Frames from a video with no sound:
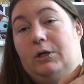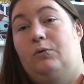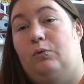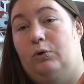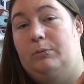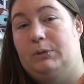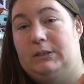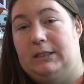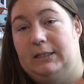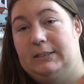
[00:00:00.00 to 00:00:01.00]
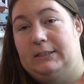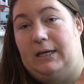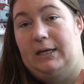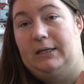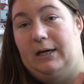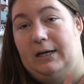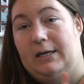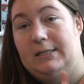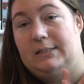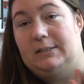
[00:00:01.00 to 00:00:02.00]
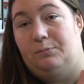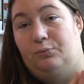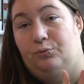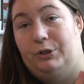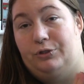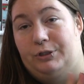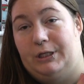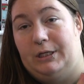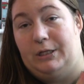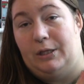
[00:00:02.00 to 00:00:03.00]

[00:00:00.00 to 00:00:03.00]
roll number 6, I got Bridgerton,